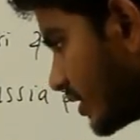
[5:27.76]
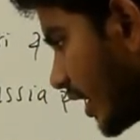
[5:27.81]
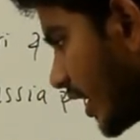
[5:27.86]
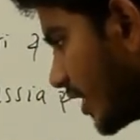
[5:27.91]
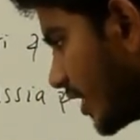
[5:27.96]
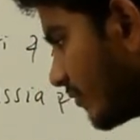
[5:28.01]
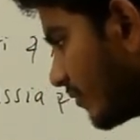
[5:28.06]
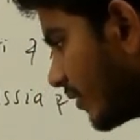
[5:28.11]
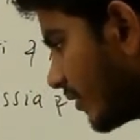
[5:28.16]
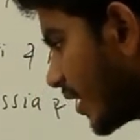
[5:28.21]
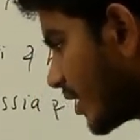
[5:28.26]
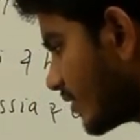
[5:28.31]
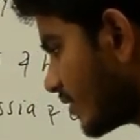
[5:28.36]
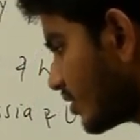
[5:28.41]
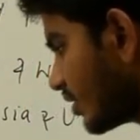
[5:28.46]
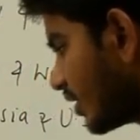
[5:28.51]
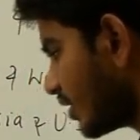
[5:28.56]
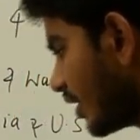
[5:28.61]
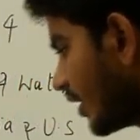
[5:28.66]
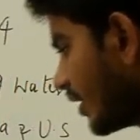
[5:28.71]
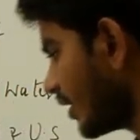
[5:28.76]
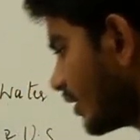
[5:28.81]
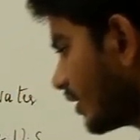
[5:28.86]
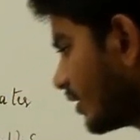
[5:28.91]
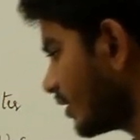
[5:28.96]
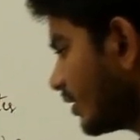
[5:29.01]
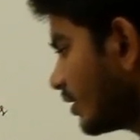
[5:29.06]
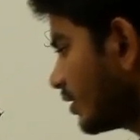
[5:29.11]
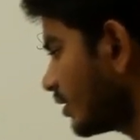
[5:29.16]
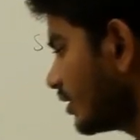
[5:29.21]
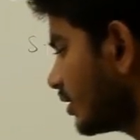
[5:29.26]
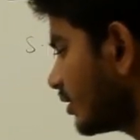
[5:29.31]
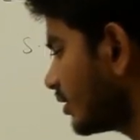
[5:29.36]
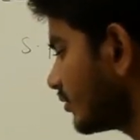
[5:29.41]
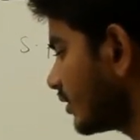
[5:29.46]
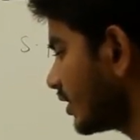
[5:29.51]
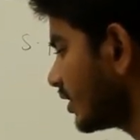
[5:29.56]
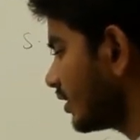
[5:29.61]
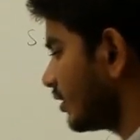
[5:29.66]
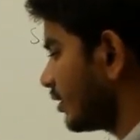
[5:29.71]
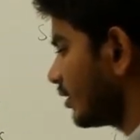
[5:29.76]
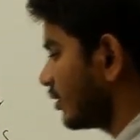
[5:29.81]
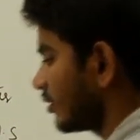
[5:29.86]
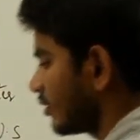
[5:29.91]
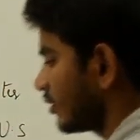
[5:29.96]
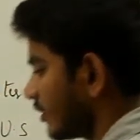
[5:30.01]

and France, and the